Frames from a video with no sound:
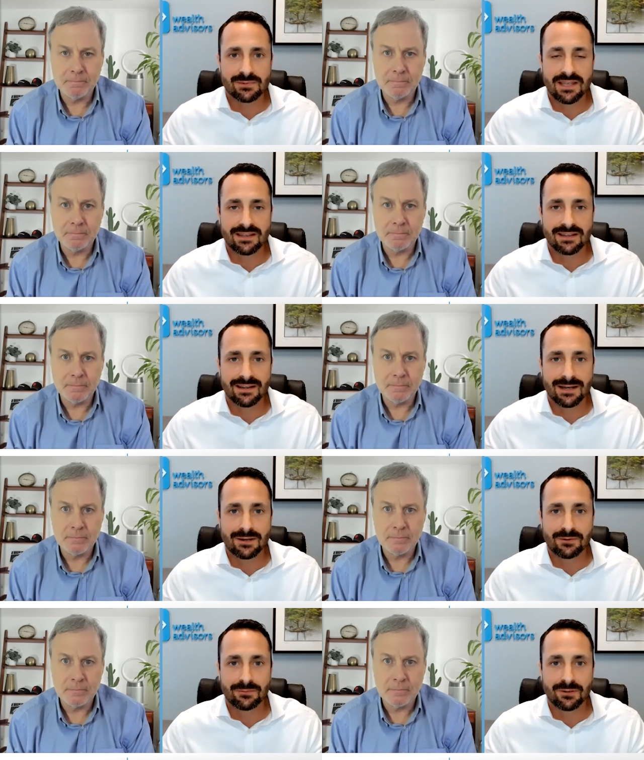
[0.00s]
Speaker 1: week
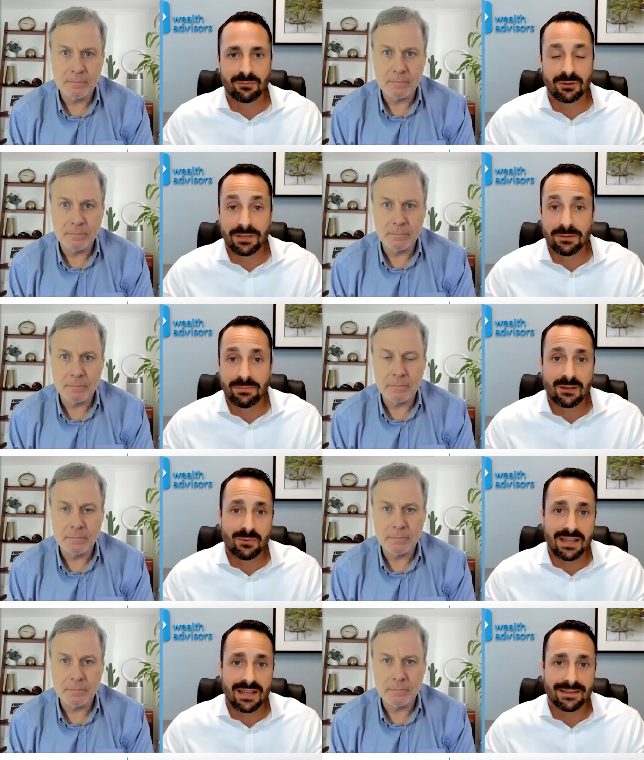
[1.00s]
uh, w- will be a big
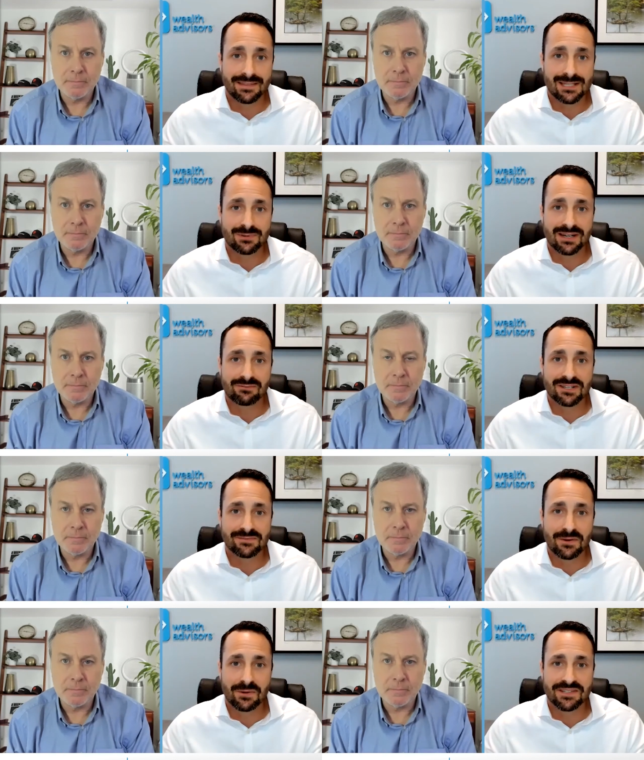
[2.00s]
week. I think that's what everyone's
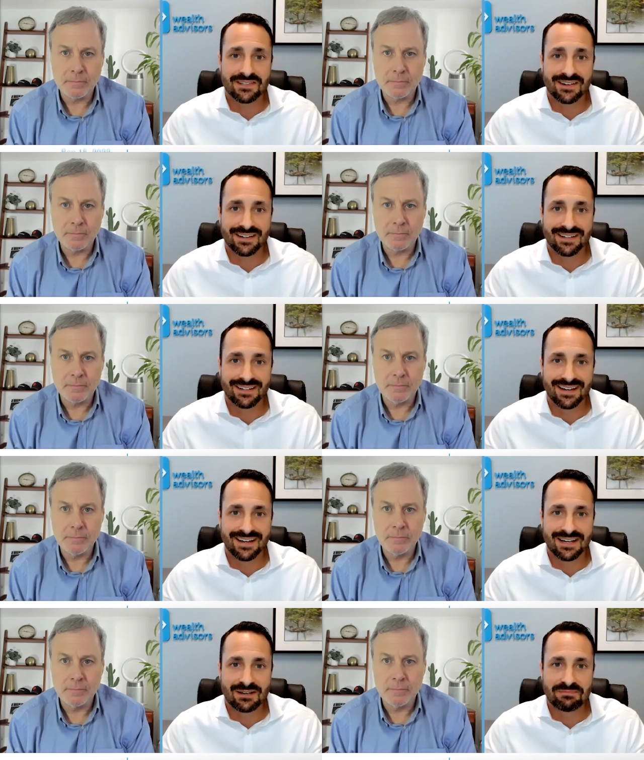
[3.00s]
focused on.
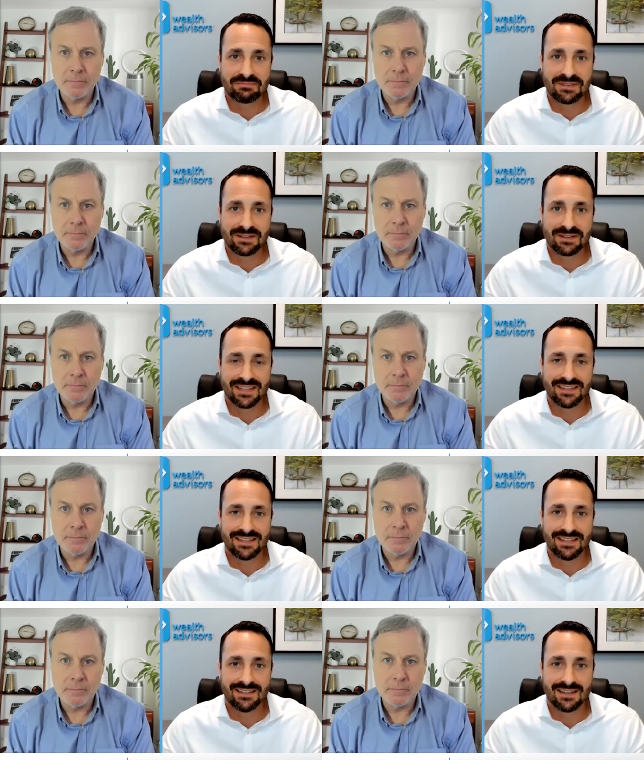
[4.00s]
Um, you know, the,
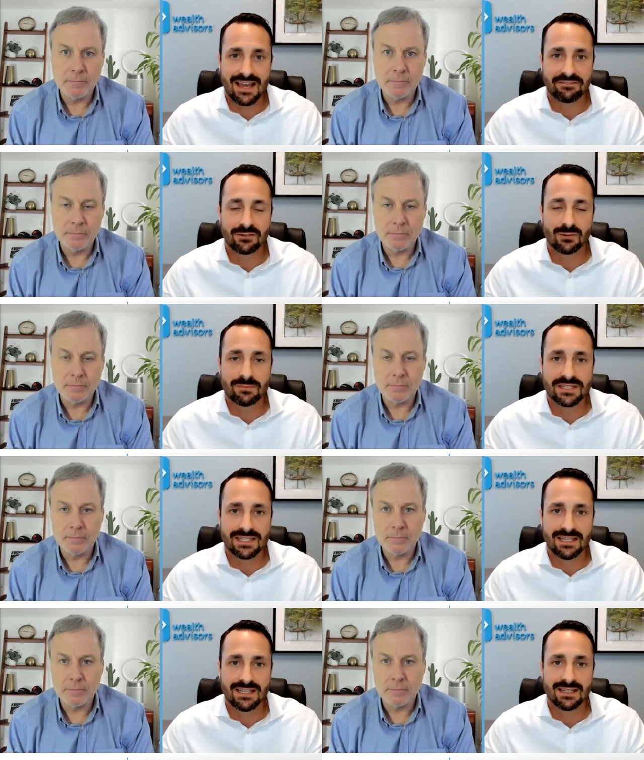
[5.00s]
the
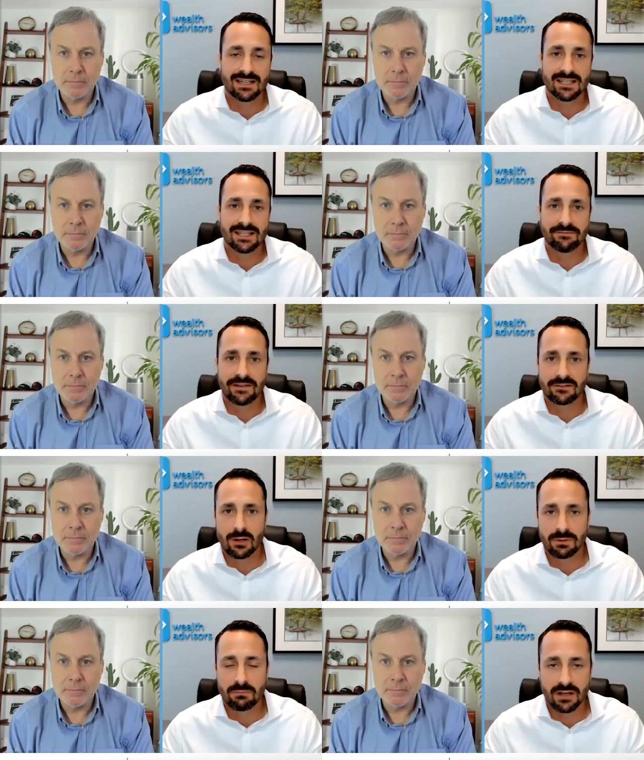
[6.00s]
FOMC, uh, so the Federal
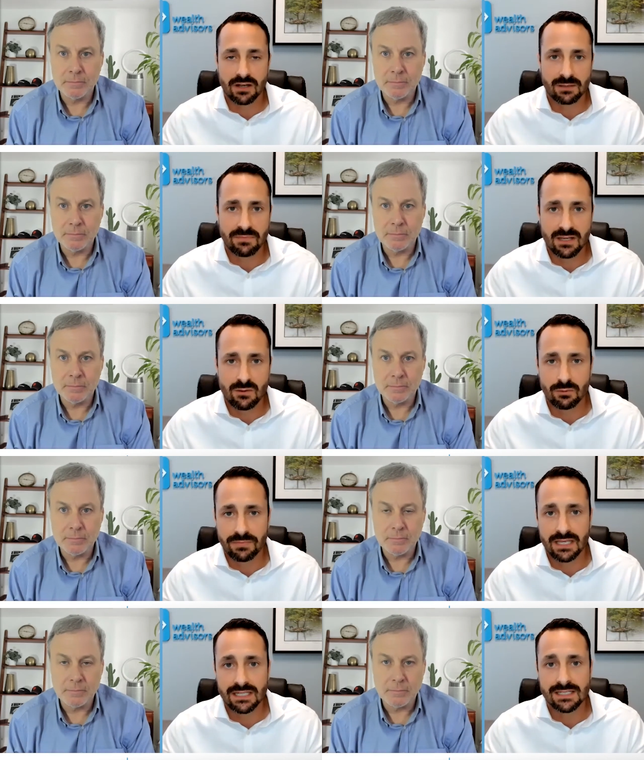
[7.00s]
Open Market Committee, will
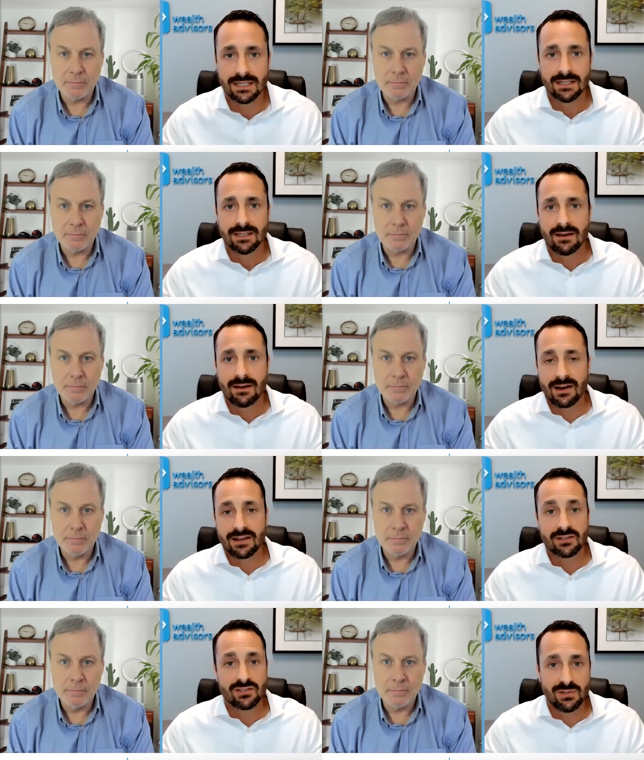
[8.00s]
meet
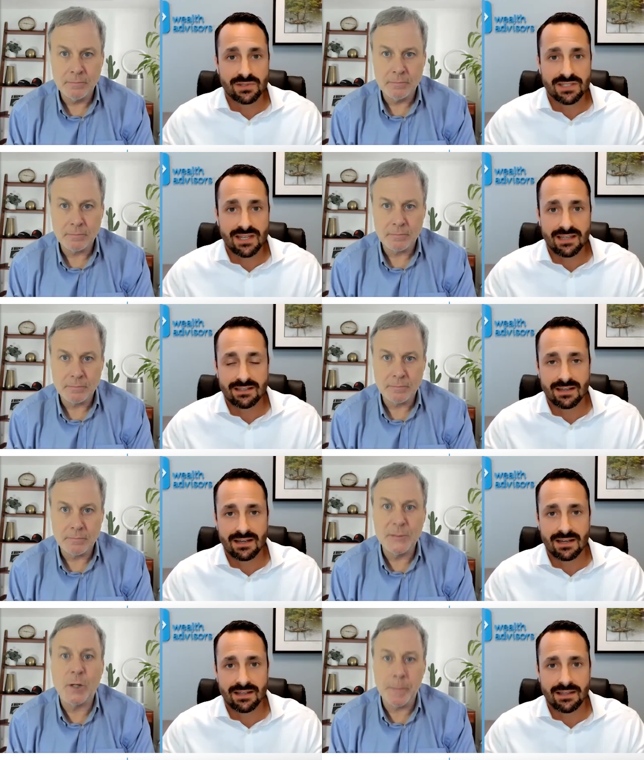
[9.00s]
on Tuesday, uh,
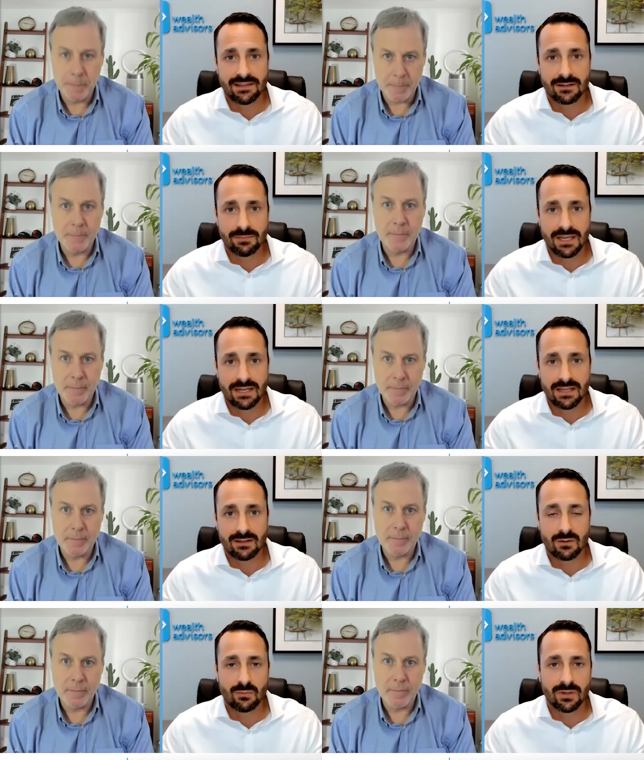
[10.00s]
mm-hmm. and their
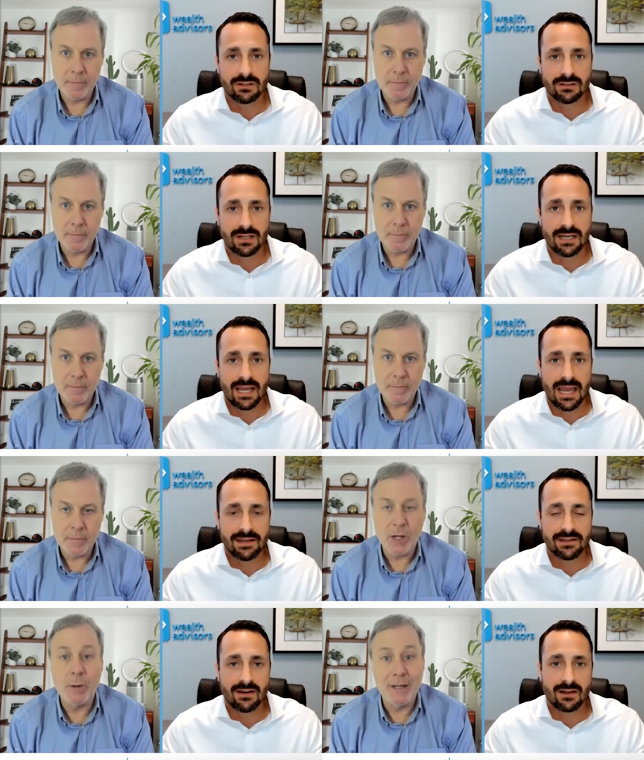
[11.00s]
meeting will uh,
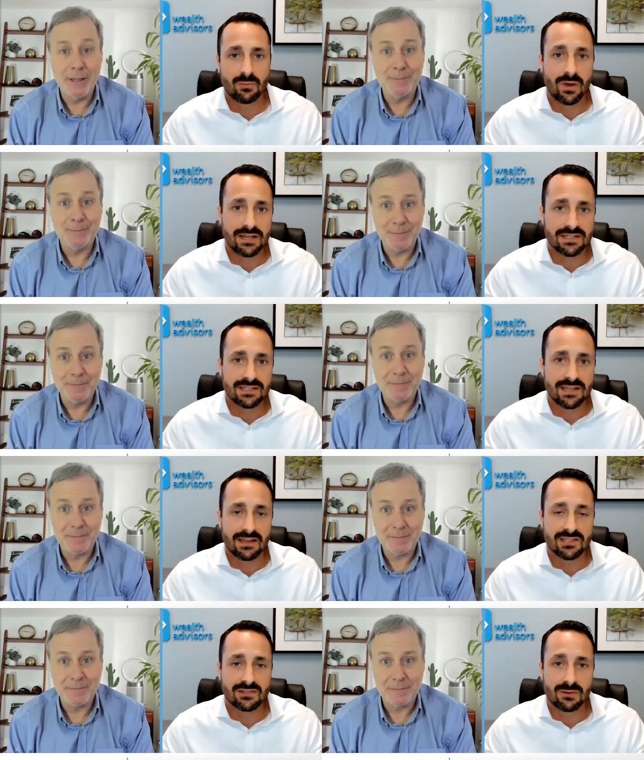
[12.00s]
end oh, on Wednesday.
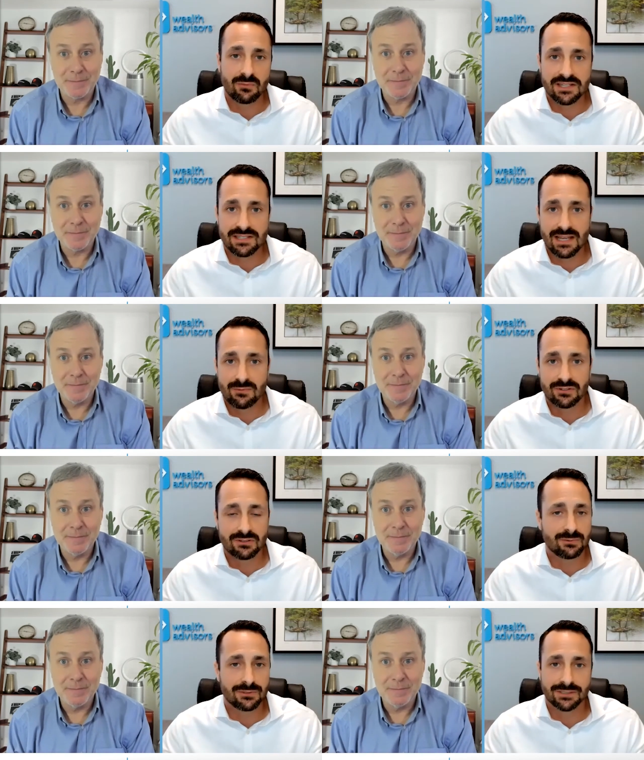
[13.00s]
And so on Wednesday,
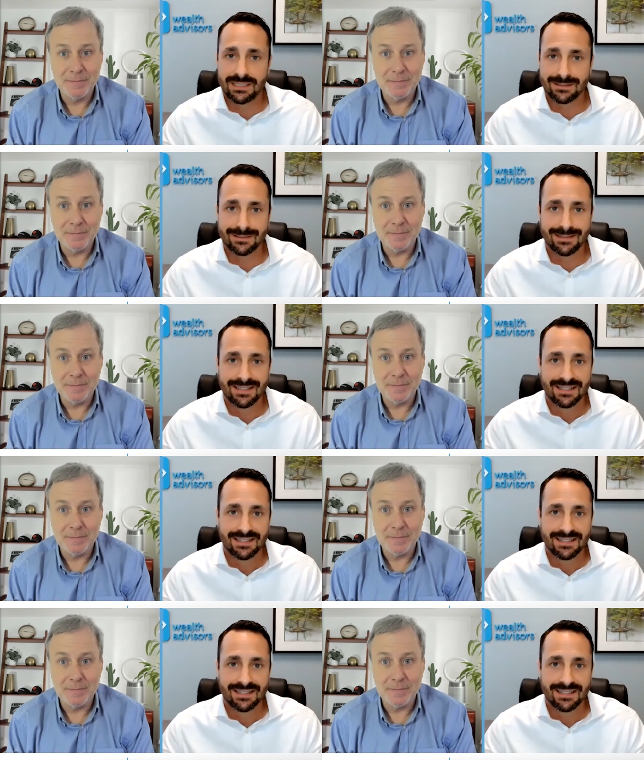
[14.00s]
we'll we'll hear